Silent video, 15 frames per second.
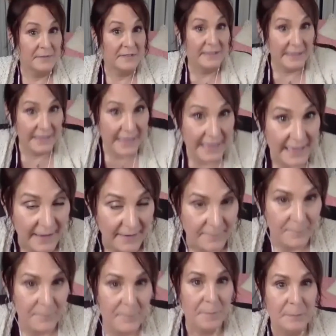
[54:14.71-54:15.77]
you got to deal
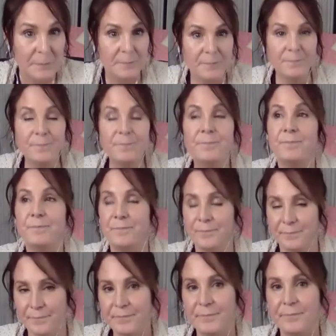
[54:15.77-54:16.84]
with it. You
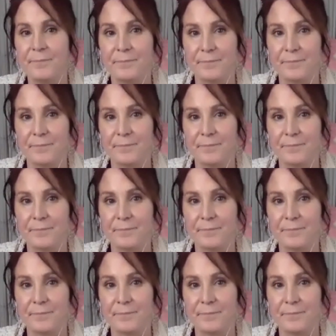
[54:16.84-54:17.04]
got to